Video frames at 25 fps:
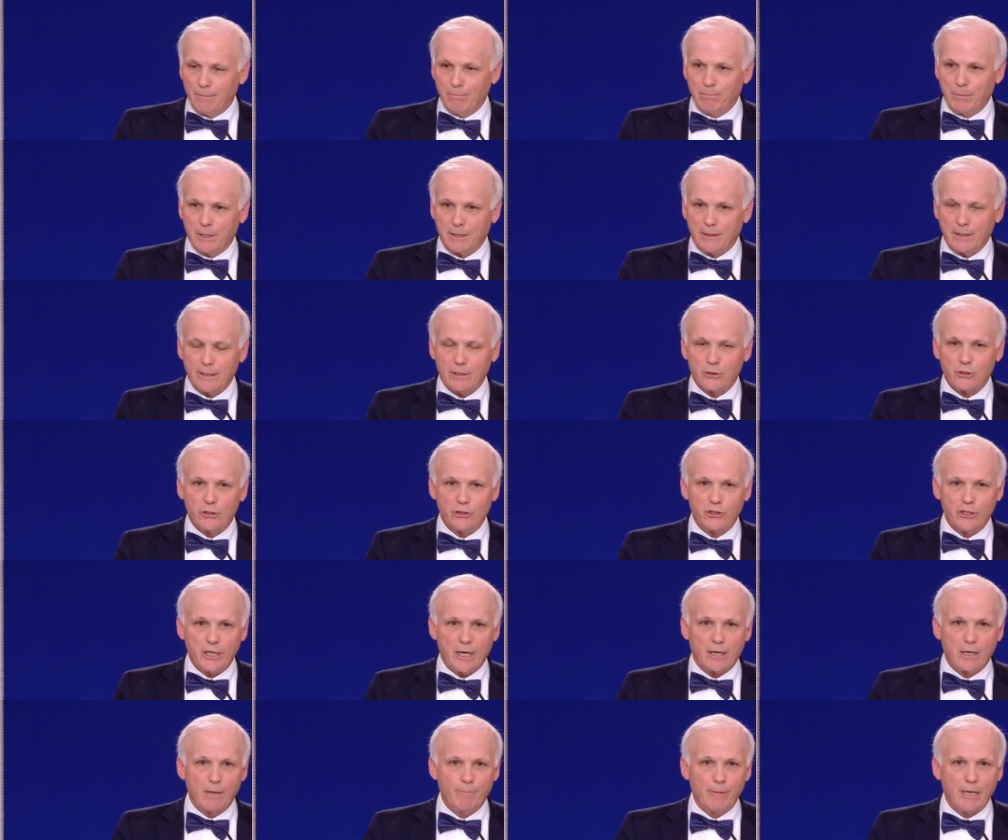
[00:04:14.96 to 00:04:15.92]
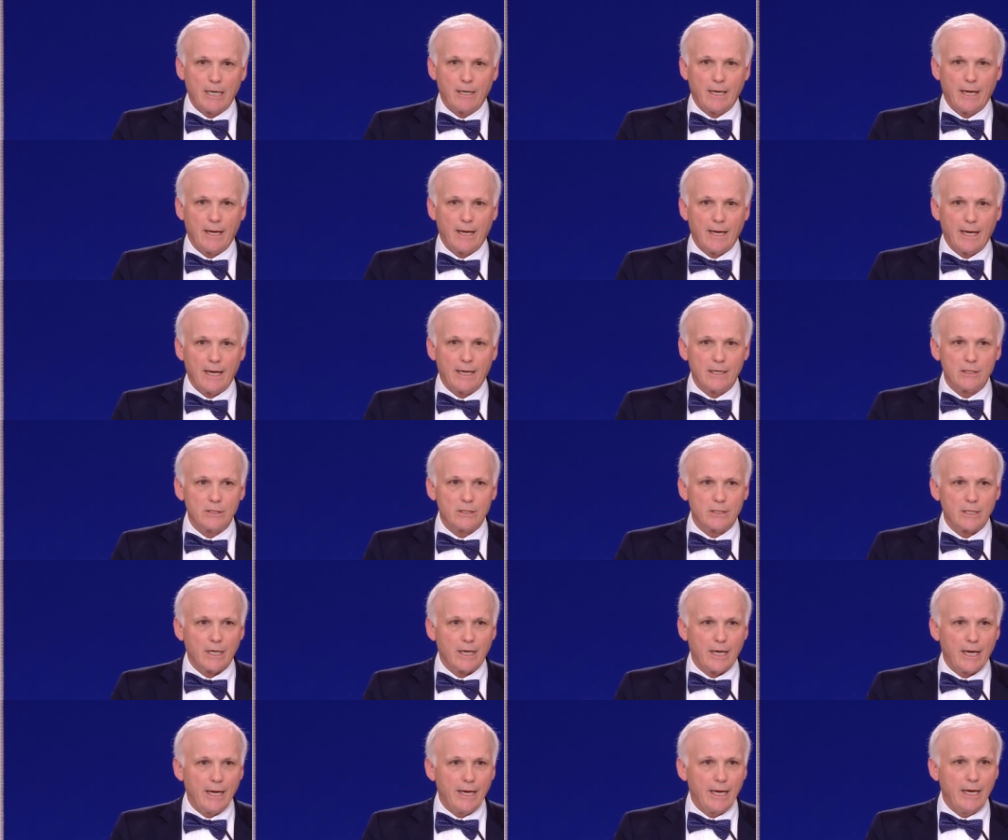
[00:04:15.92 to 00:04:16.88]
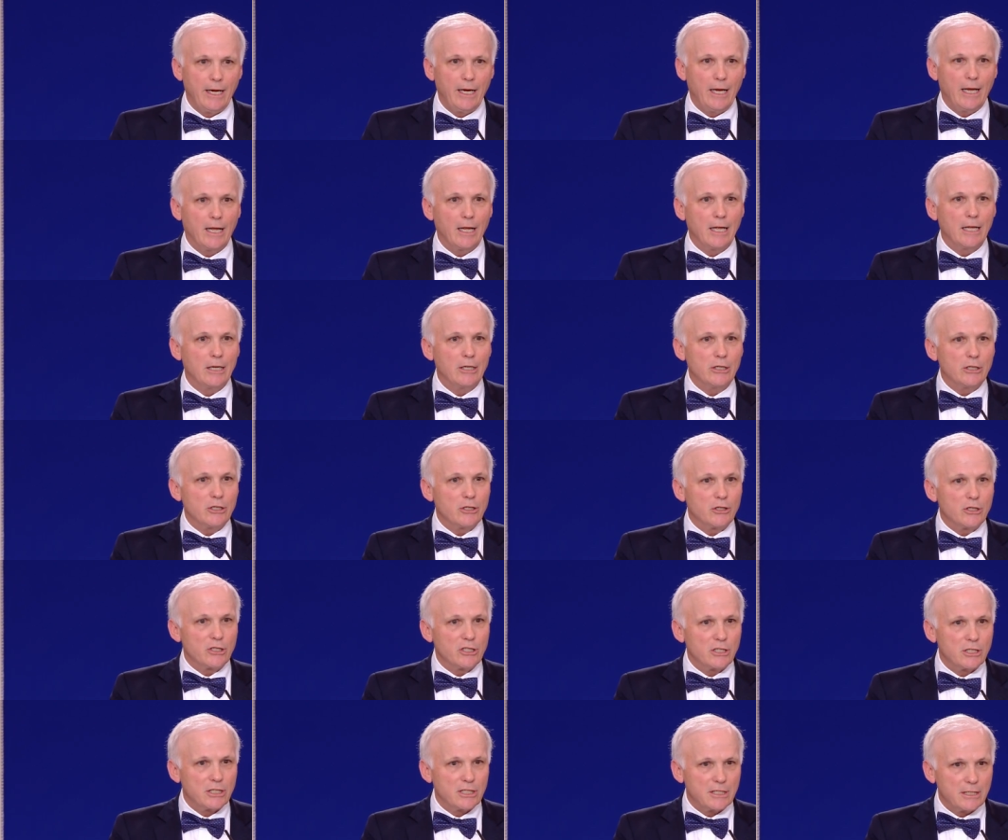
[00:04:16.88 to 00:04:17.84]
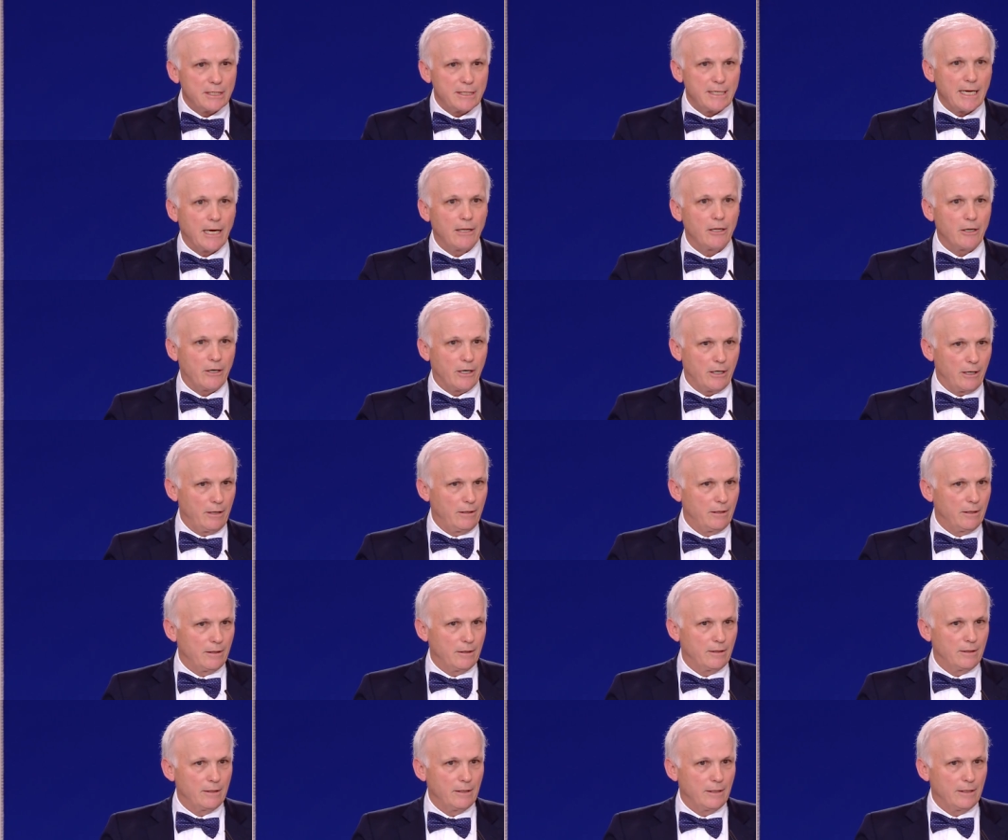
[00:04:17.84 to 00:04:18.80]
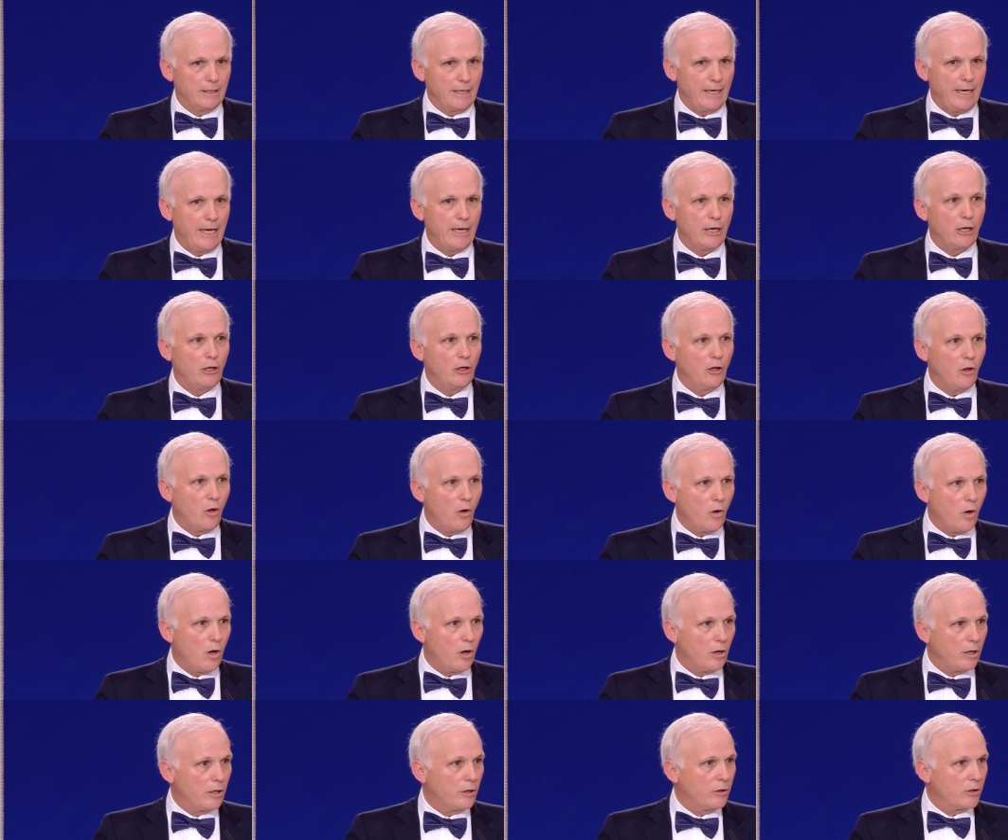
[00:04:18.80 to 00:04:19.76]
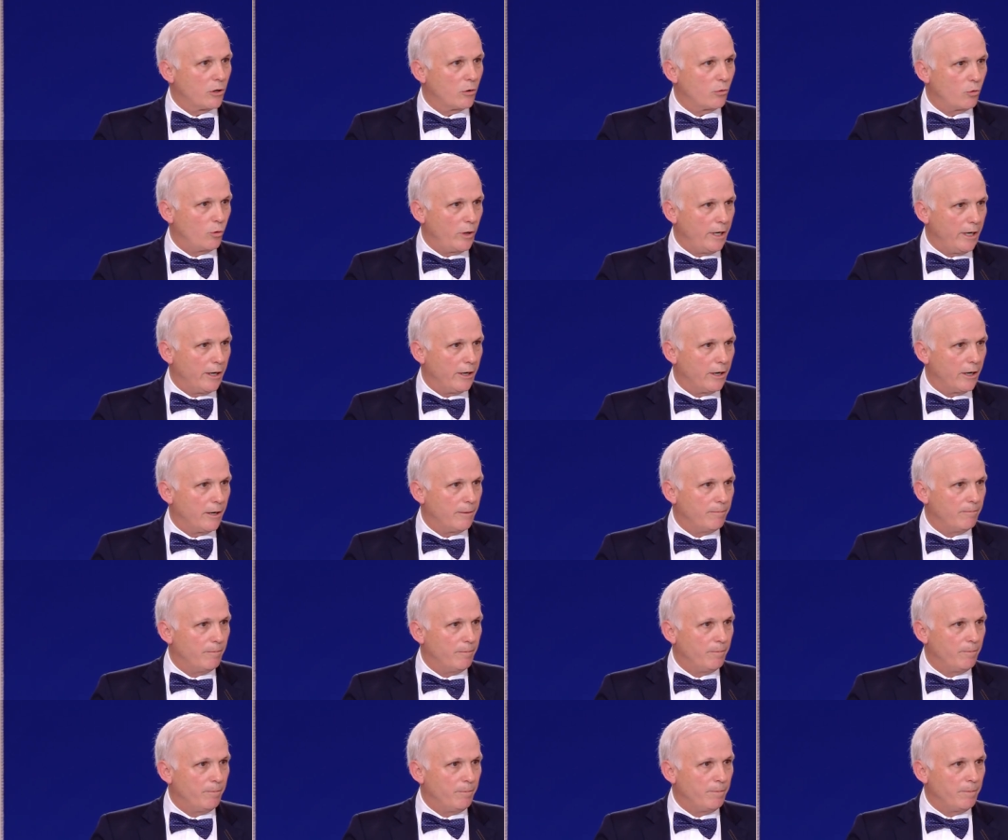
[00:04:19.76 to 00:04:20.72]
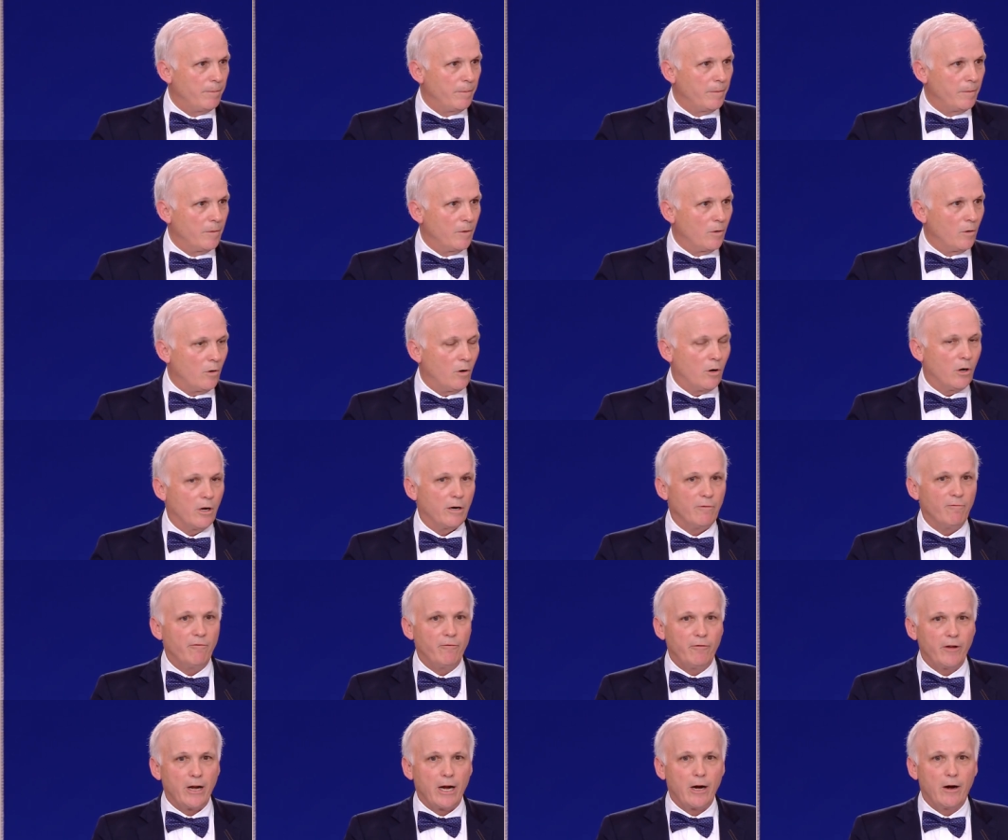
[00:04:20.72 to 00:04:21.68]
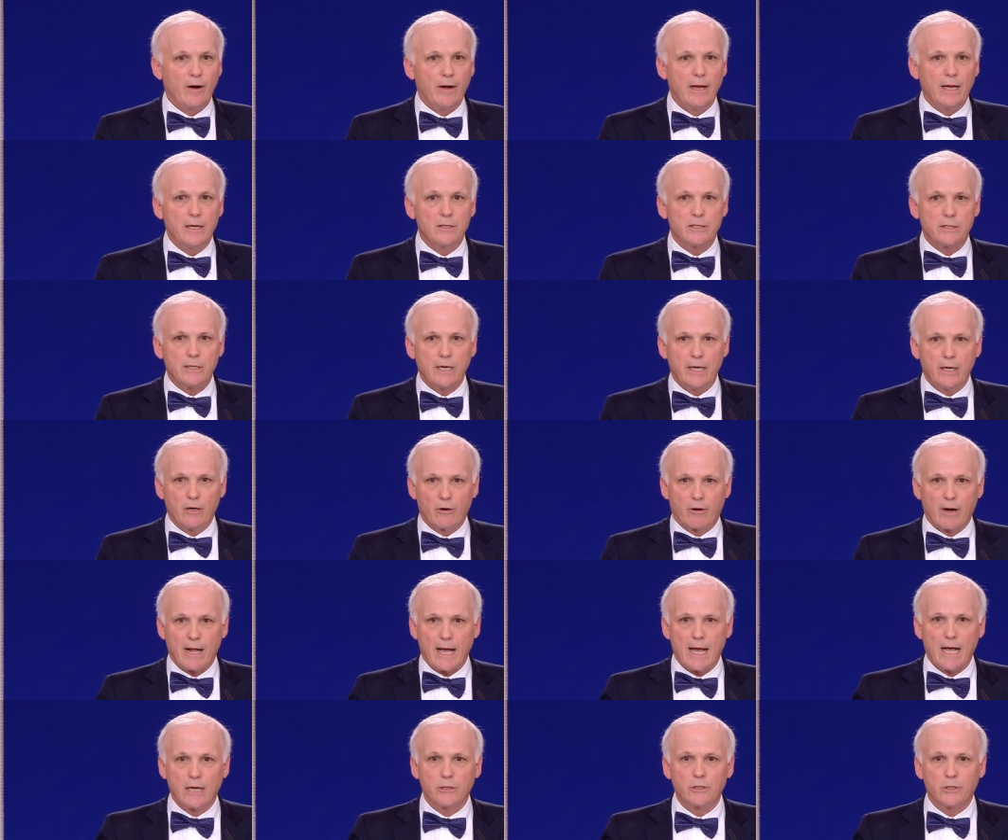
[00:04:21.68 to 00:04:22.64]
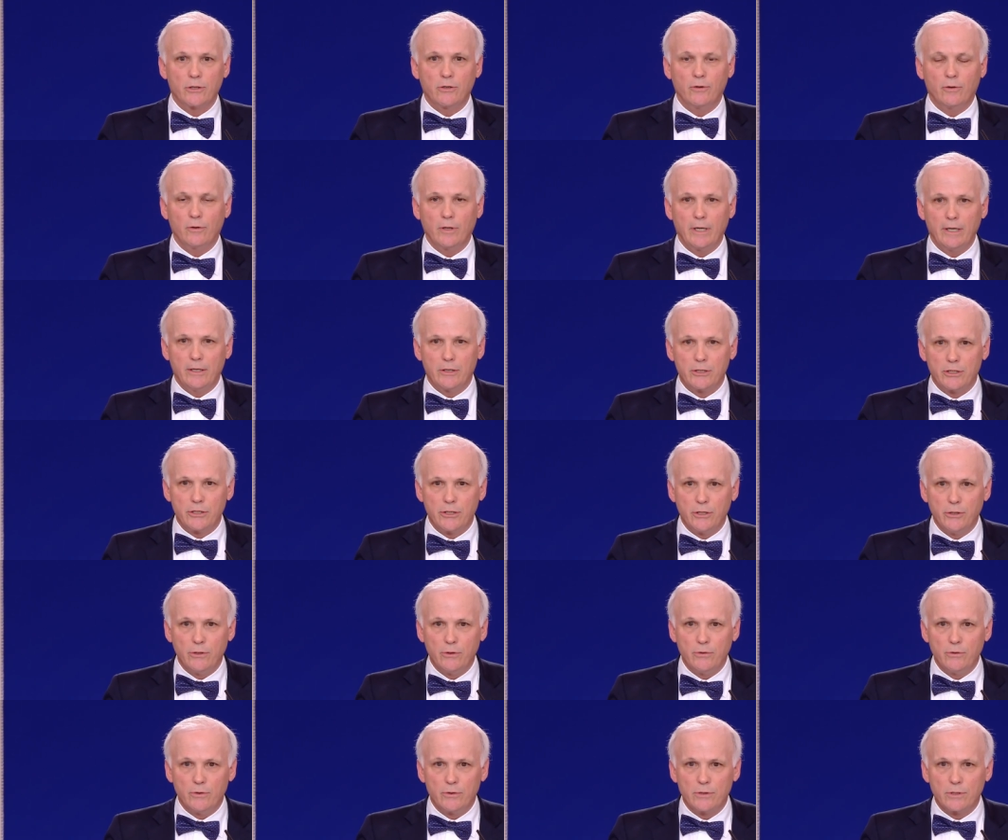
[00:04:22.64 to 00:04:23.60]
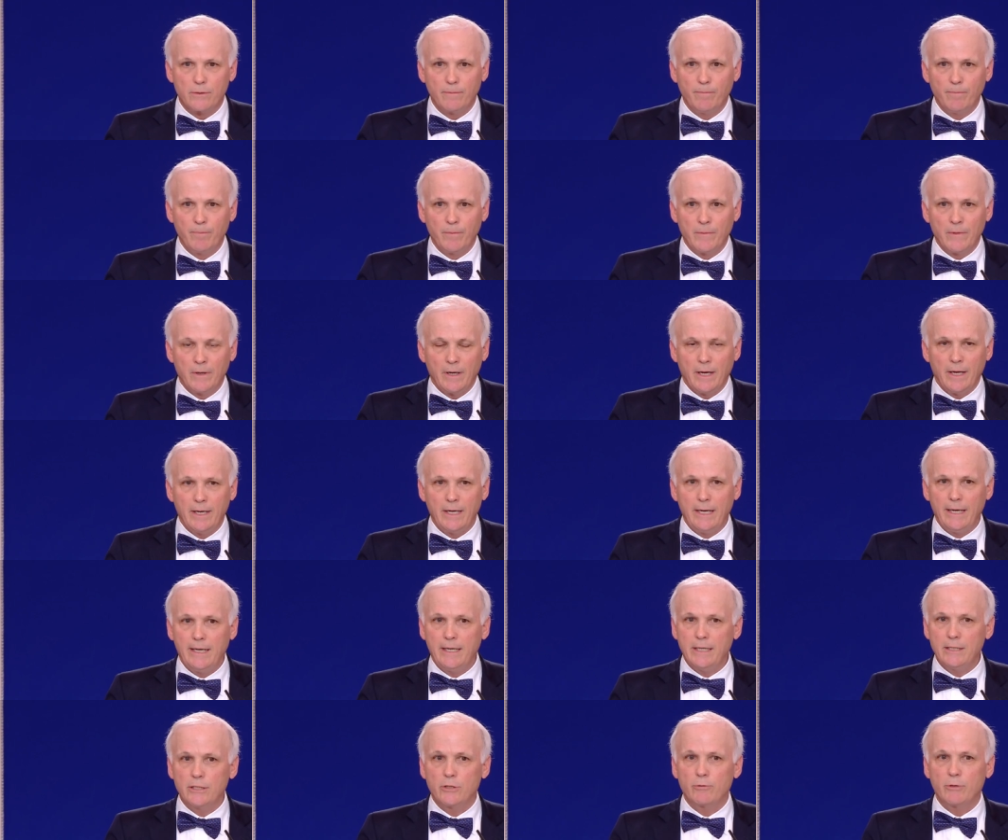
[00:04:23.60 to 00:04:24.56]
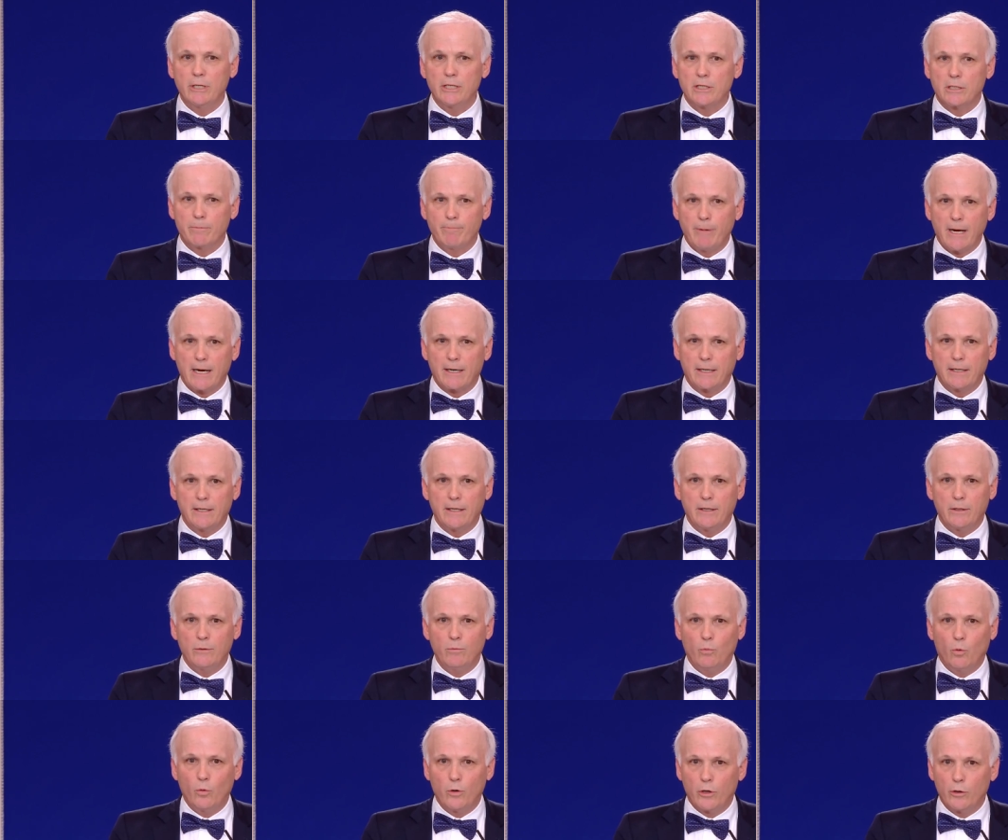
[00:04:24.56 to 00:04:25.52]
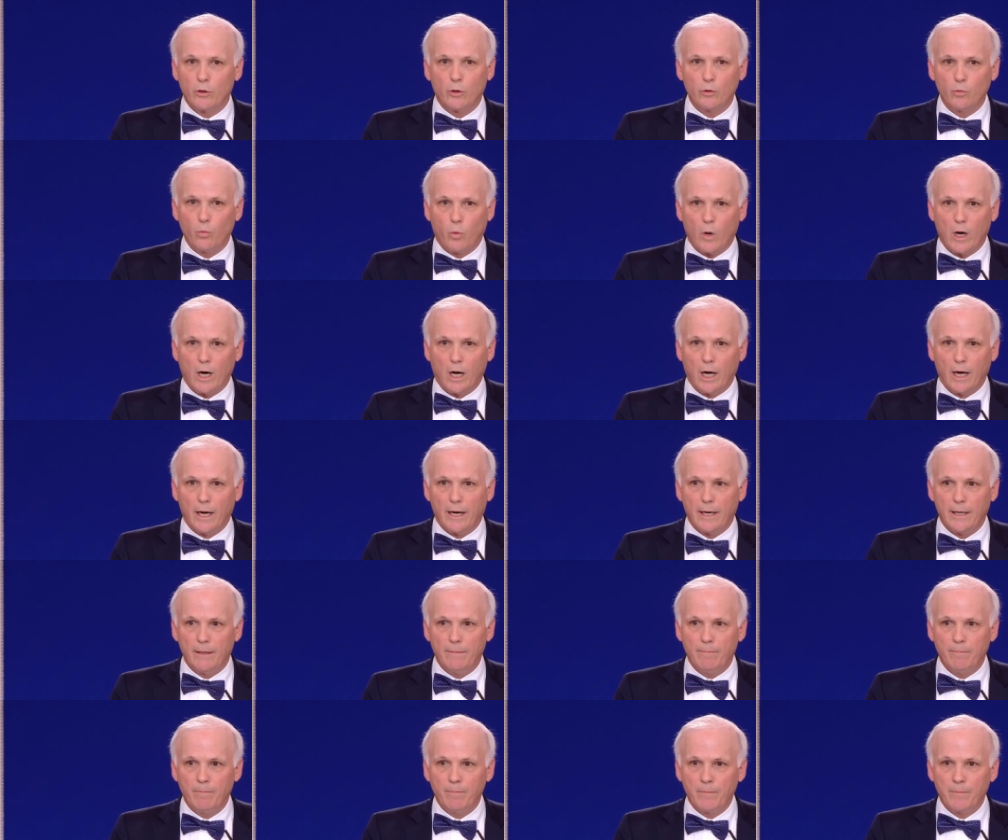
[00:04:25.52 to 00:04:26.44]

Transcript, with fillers: But this gentleman has a stellar and long career on various international issues, and he's respected worldwide.